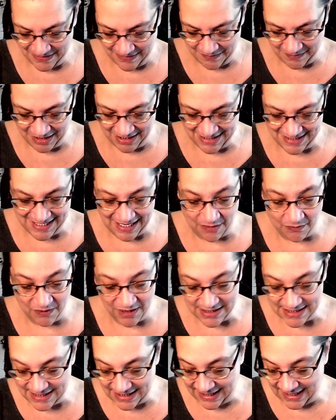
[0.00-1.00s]
going to say
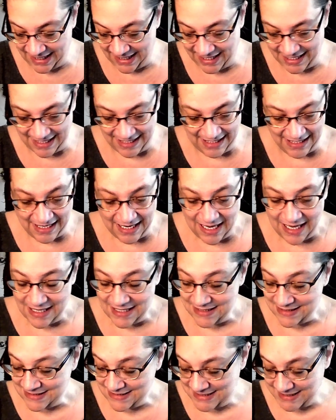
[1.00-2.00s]
once again,
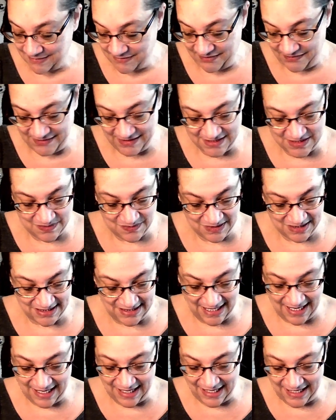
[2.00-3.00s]
some of this will
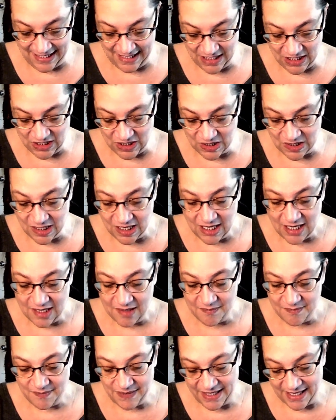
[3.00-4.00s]
stay here,
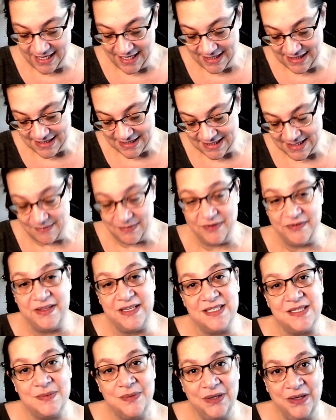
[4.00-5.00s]
but some of
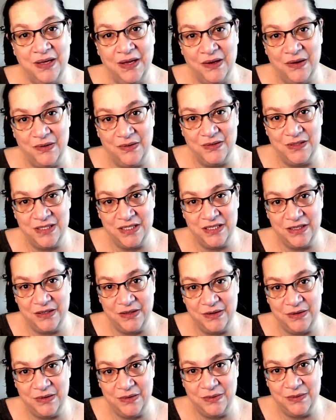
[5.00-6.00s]
this will go
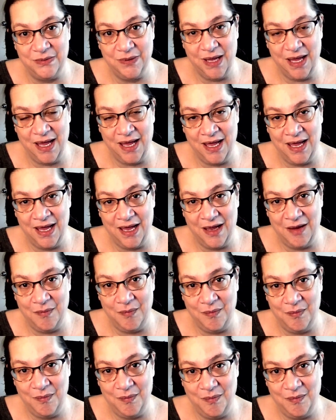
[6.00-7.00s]
to
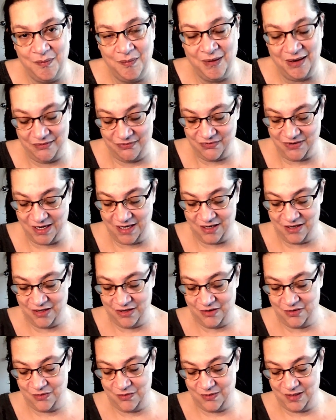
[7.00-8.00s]
my friend
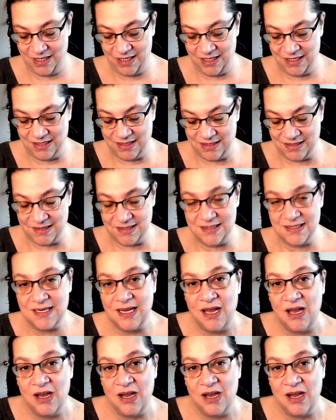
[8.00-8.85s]
who is